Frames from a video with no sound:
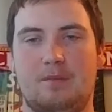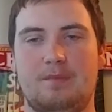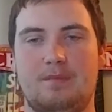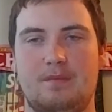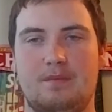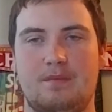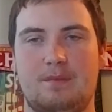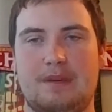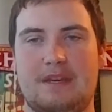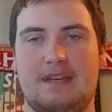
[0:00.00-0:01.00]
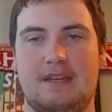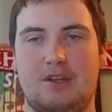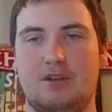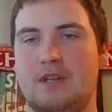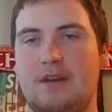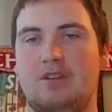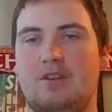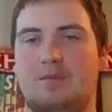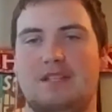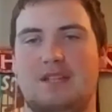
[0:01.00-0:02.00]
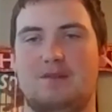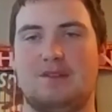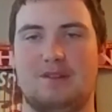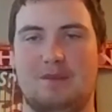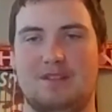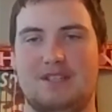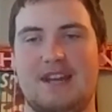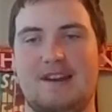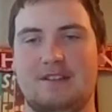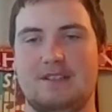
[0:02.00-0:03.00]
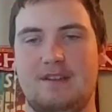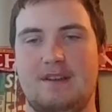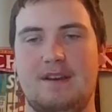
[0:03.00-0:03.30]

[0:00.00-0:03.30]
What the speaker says: from PE, and you shouted on me as I was going up the stairs,